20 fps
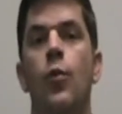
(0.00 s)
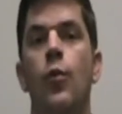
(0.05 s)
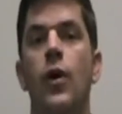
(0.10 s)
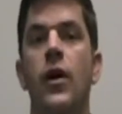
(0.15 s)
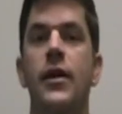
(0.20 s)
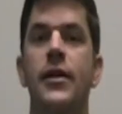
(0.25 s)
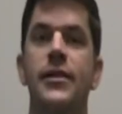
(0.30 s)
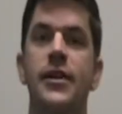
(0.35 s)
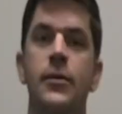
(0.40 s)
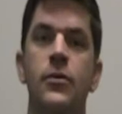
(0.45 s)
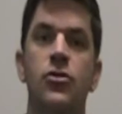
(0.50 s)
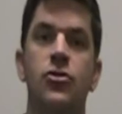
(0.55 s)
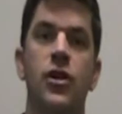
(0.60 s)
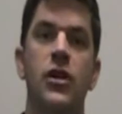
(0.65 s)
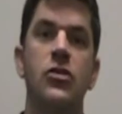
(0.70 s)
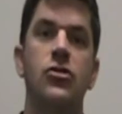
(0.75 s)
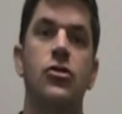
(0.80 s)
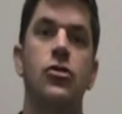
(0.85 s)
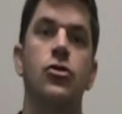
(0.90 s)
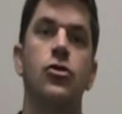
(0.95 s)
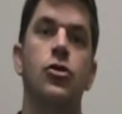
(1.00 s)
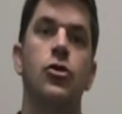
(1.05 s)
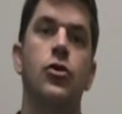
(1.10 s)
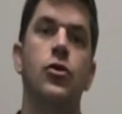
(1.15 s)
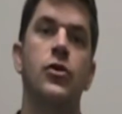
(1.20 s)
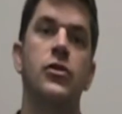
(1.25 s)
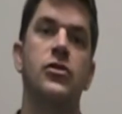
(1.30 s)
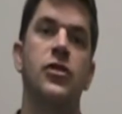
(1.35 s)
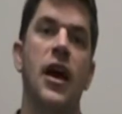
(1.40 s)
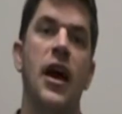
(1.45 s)
in a demonstration, you're
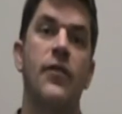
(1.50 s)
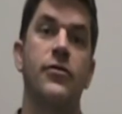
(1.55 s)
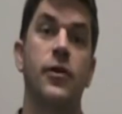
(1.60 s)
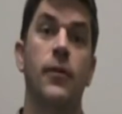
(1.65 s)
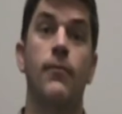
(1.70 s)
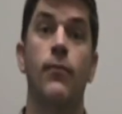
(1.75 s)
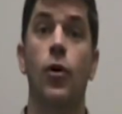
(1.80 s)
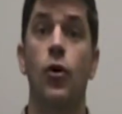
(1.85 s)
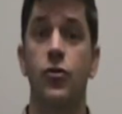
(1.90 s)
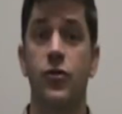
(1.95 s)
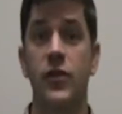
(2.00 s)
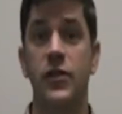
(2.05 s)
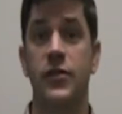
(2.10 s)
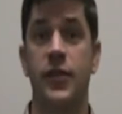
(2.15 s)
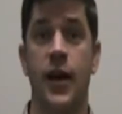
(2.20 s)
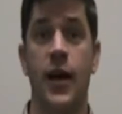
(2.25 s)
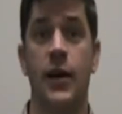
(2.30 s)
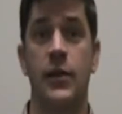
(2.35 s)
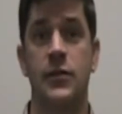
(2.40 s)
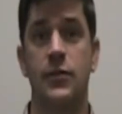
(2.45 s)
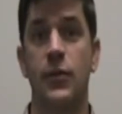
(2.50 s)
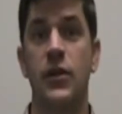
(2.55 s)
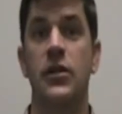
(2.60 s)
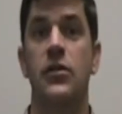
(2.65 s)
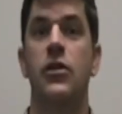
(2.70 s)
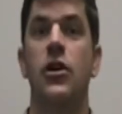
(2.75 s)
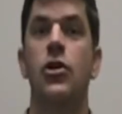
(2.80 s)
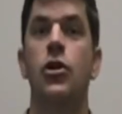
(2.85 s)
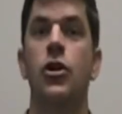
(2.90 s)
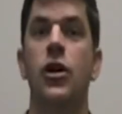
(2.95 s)
going to have to multitask,
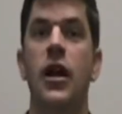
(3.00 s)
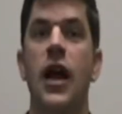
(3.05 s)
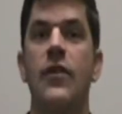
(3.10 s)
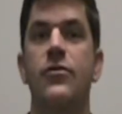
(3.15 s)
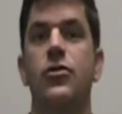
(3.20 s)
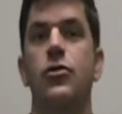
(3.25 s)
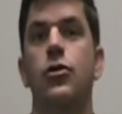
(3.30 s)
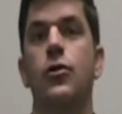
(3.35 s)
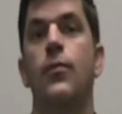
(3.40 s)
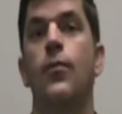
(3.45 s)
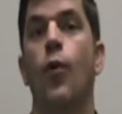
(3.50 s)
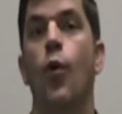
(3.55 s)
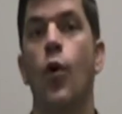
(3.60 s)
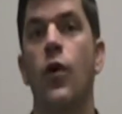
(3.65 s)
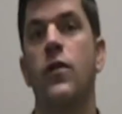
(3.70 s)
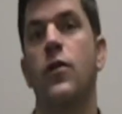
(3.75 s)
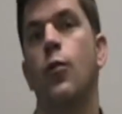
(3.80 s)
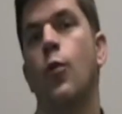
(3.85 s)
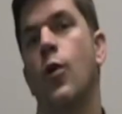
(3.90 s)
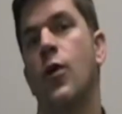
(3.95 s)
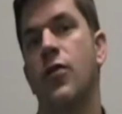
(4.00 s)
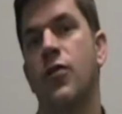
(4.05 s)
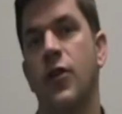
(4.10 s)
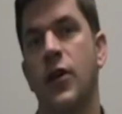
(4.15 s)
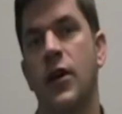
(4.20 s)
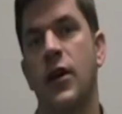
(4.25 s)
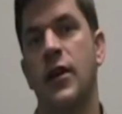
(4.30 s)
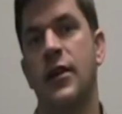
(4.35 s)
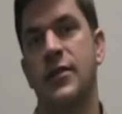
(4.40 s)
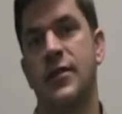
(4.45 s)
meaning that you're going to have to do more than one
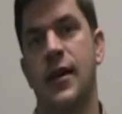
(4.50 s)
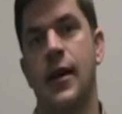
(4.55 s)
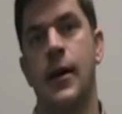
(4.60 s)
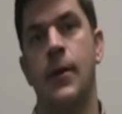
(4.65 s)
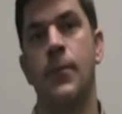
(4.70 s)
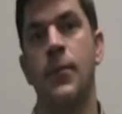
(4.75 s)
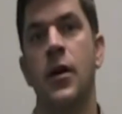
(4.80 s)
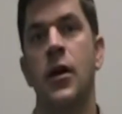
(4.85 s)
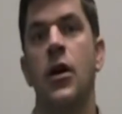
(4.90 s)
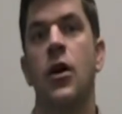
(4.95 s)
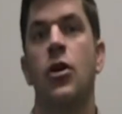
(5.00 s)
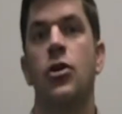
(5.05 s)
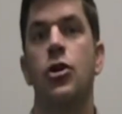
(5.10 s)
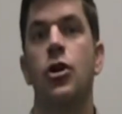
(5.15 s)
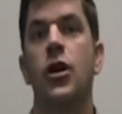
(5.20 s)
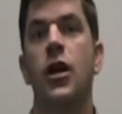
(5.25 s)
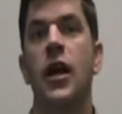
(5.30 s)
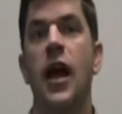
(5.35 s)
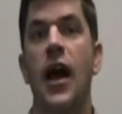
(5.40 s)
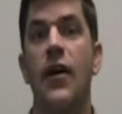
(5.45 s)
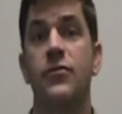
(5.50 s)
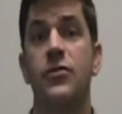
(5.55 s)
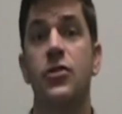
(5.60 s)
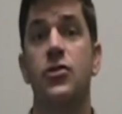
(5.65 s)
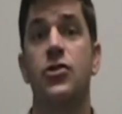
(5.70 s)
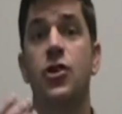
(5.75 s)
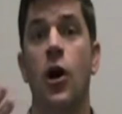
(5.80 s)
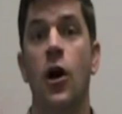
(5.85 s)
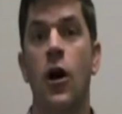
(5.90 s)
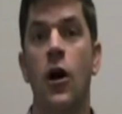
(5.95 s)
thing at a time. You're going to have
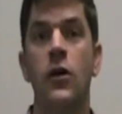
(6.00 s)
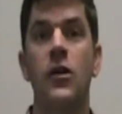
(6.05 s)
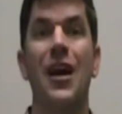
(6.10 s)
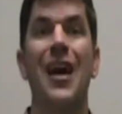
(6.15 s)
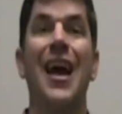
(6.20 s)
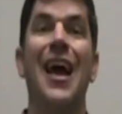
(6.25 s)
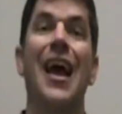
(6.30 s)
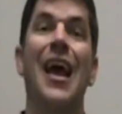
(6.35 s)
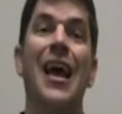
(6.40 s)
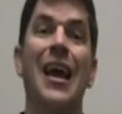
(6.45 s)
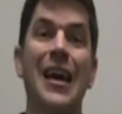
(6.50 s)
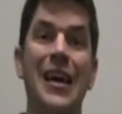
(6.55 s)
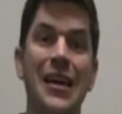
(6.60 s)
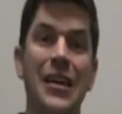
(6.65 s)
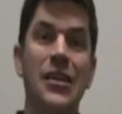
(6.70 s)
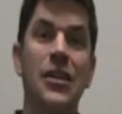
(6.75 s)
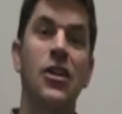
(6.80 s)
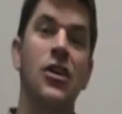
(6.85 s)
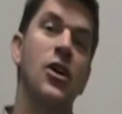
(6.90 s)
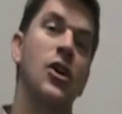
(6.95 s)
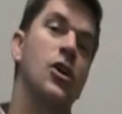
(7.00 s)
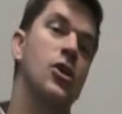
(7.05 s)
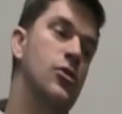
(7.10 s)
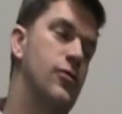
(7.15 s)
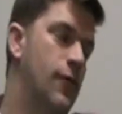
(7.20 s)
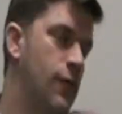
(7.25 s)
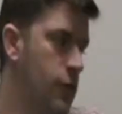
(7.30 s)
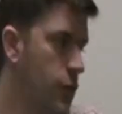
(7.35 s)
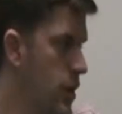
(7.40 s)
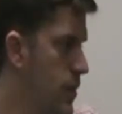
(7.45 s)
to talk and
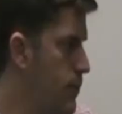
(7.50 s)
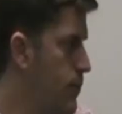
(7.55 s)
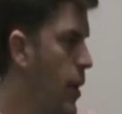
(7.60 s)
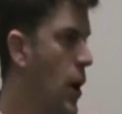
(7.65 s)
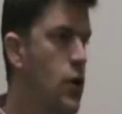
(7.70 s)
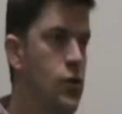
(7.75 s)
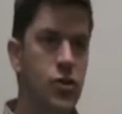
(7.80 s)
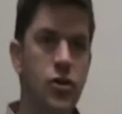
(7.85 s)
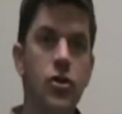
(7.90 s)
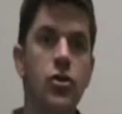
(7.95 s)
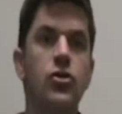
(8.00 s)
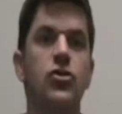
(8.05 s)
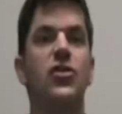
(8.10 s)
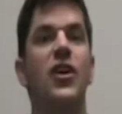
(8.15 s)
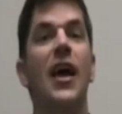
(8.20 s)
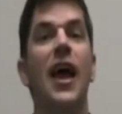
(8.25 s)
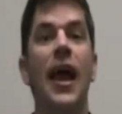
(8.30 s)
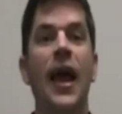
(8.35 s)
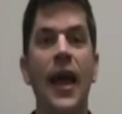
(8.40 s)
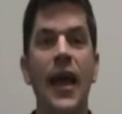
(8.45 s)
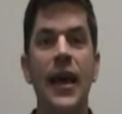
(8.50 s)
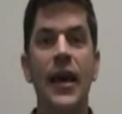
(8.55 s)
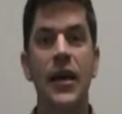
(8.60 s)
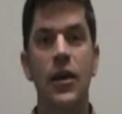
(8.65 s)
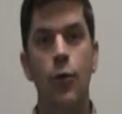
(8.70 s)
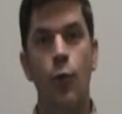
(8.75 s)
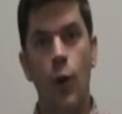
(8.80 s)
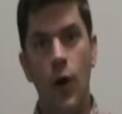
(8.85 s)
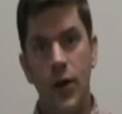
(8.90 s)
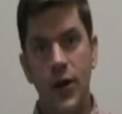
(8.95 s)
flip posters
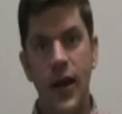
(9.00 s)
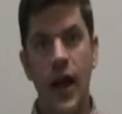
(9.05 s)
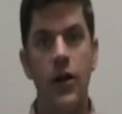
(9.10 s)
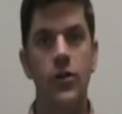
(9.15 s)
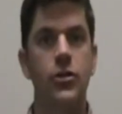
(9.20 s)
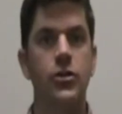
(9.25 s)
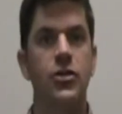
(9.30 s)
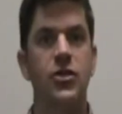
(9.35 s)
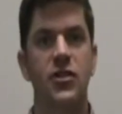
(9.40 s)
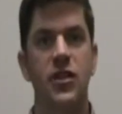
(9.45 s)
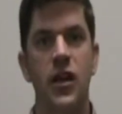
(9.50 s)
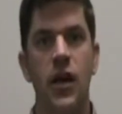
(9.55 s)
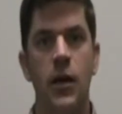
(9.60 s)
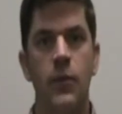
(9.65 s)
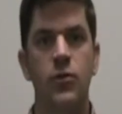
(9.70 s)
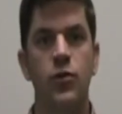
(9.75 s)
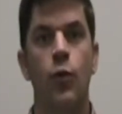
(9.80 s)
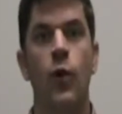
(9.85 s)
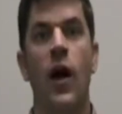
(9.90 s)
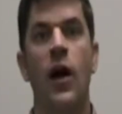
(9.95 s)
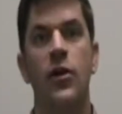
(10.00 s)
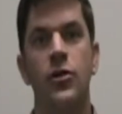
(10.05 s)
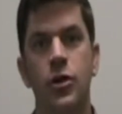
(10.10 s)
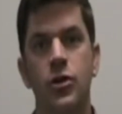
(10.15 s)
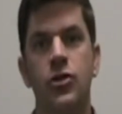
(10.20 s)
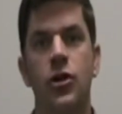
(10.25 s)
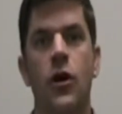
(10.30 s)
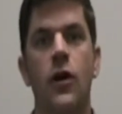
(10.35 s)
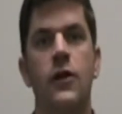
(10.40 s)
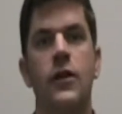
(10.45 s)
and work out your steps while
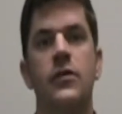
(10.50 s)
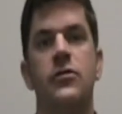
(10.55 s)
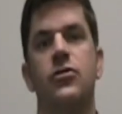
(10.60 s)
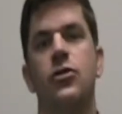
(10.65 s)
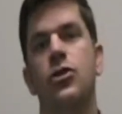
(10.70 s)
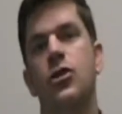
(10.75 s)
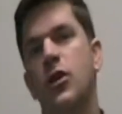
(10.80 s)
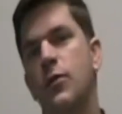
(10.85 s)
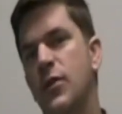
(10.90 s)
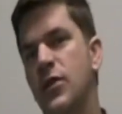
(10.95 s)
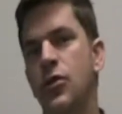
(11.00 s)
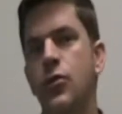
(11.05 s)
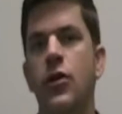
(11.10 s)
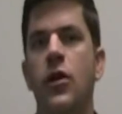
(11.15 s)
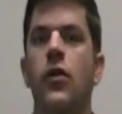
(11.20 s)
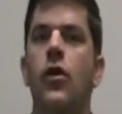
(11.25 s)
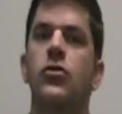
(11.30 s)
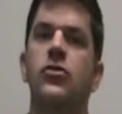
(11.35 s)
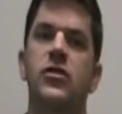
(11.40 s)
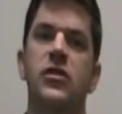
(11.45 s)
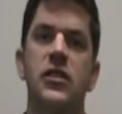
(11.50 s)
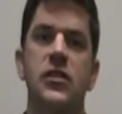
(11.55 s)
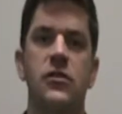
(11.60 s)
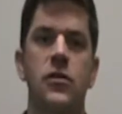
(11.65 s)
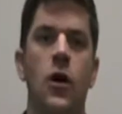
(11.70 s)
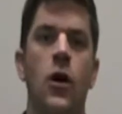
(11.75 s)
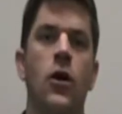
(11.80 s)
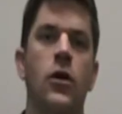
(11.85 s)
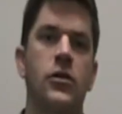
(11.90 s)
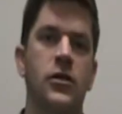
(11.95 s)
you're talking. So you're going to be doing those things
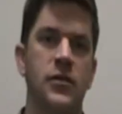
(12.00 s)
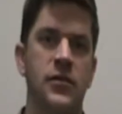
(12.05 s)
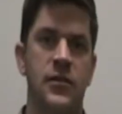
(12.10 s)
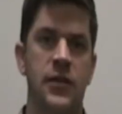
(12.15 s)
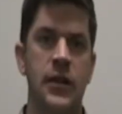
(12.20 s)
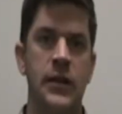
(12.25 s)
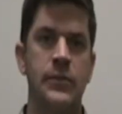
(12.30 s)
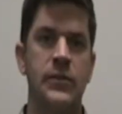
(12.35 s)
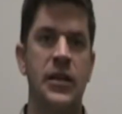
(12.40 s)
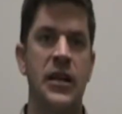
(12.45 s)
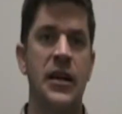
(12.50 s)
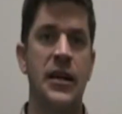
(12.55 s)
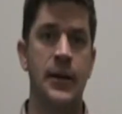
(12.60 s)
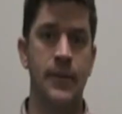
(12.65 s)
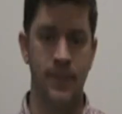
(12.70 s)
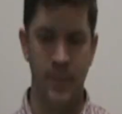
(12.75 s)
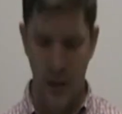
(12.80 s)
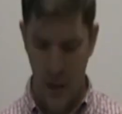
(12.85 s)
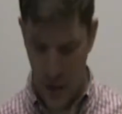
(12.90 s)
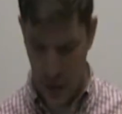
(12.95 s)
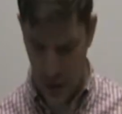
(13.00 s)
all at the same time.